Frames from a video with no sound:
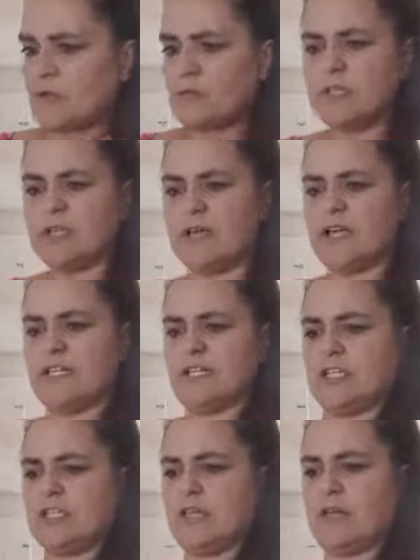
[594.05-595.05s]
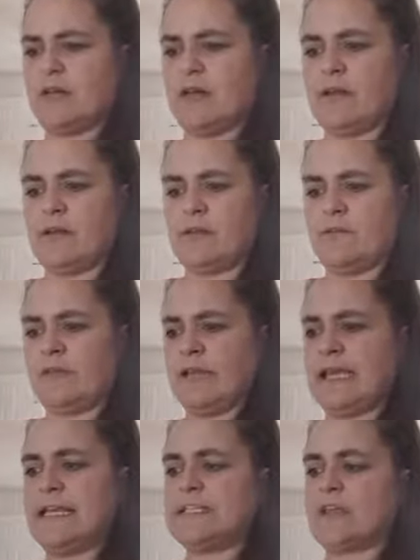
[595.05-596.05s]
when did I actually do? It
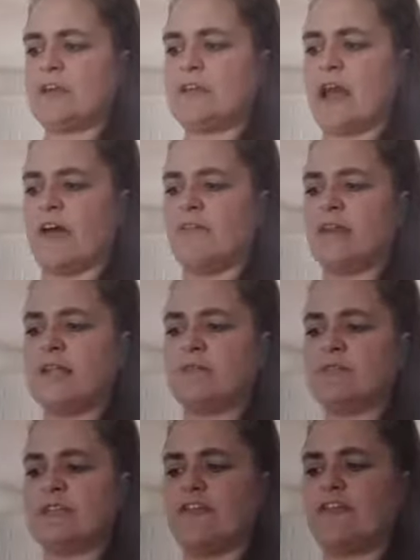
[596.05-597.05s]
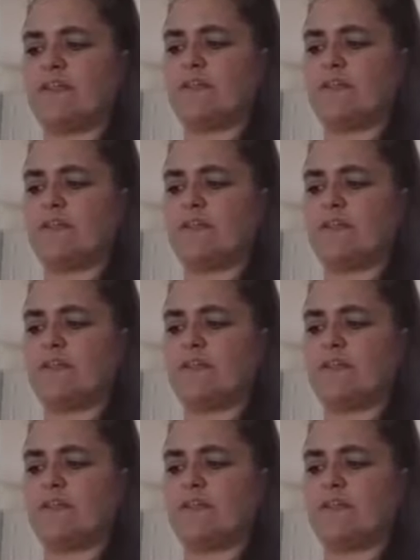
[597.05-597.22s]
is on there. I think it was a.